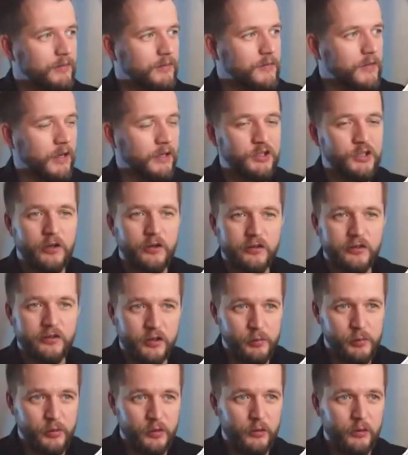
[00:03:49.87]

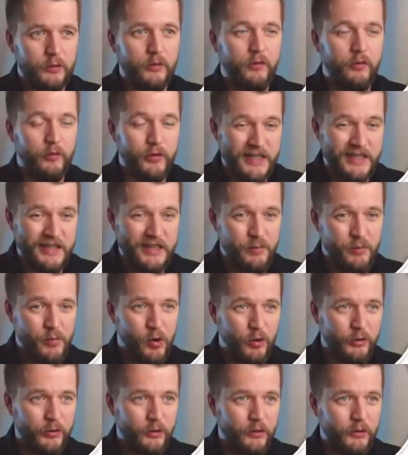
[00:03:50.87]
adjustable 3D
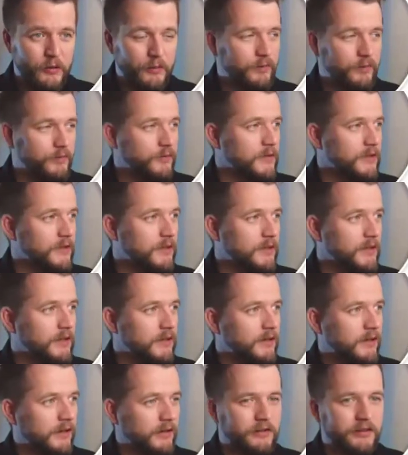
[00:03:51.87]
model.
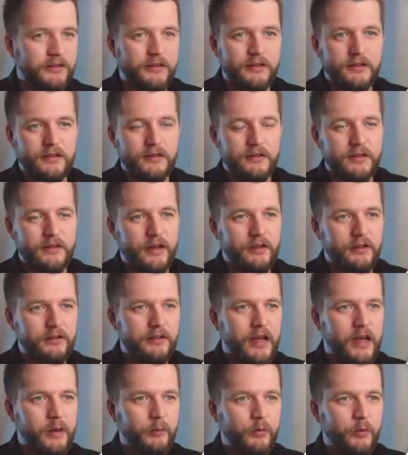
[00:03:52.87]
Here's an
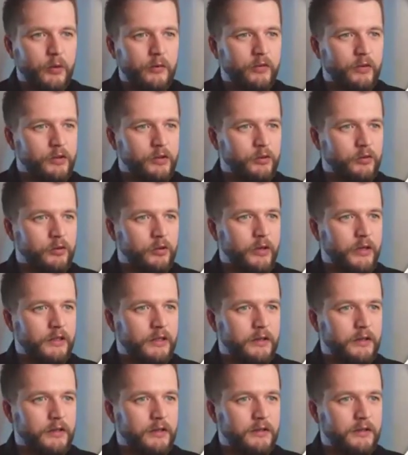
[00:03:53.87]
example of a door and
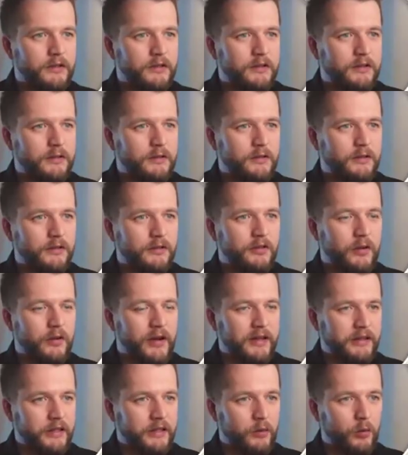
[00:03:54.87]
a
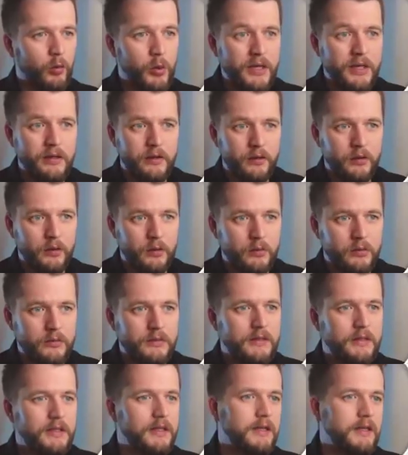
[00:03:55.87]
sliding window.
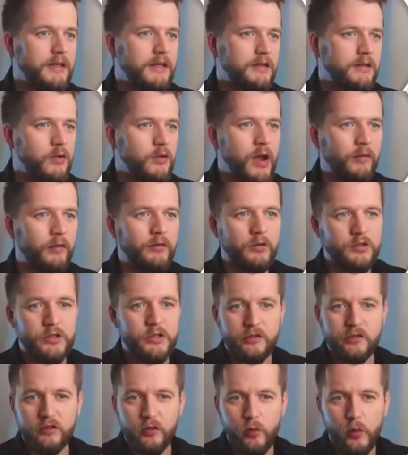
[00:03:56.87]
You have to
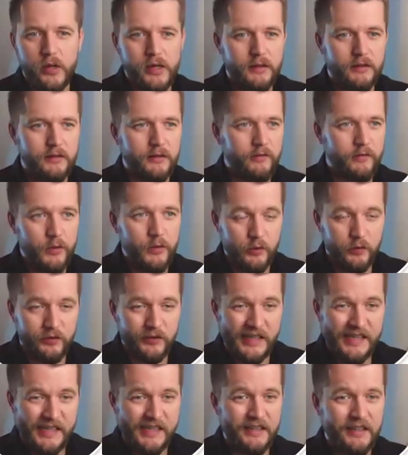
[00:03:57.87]
just wait a few
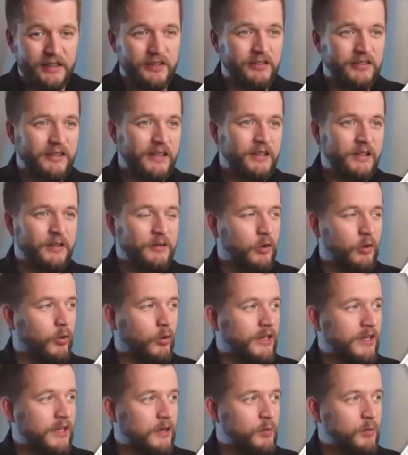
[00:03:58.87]
seconds and it already